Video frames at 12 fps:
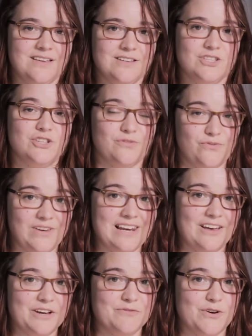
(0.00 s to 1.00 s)
So to
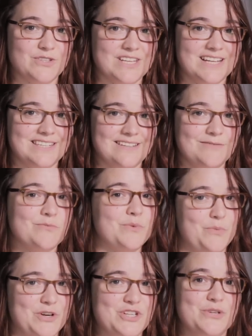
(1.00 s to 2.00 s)
Philae and Rosetta, we
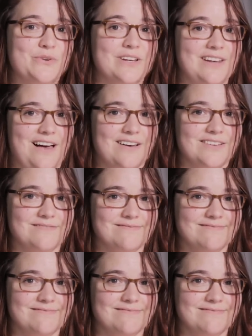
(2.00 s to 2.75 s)
wish you good luck.